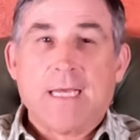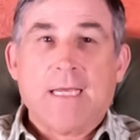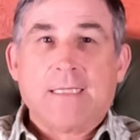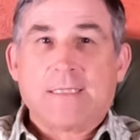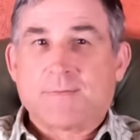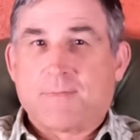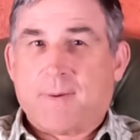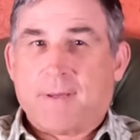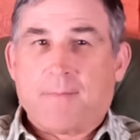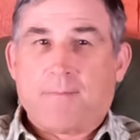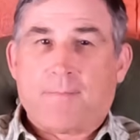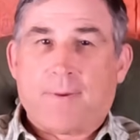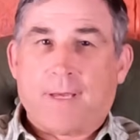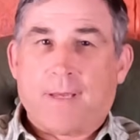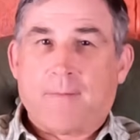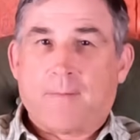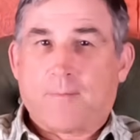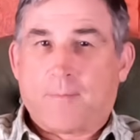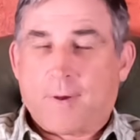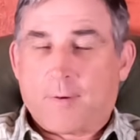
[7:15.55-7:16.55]
So,
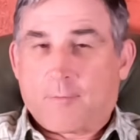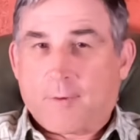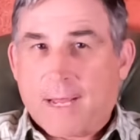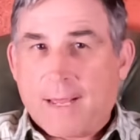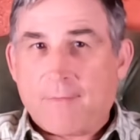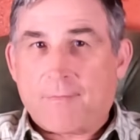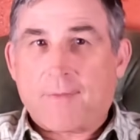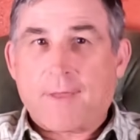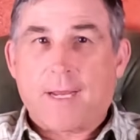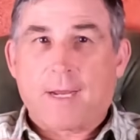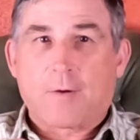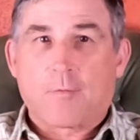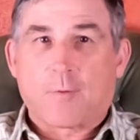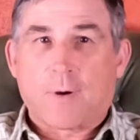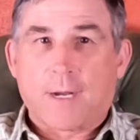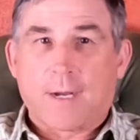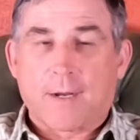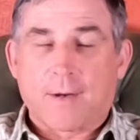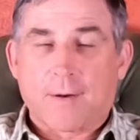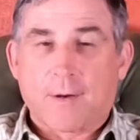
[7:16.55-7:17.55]
but right there
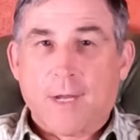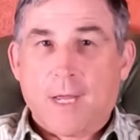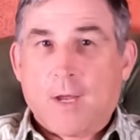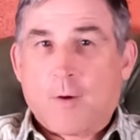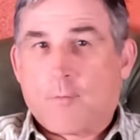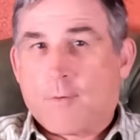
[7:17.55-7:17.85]
where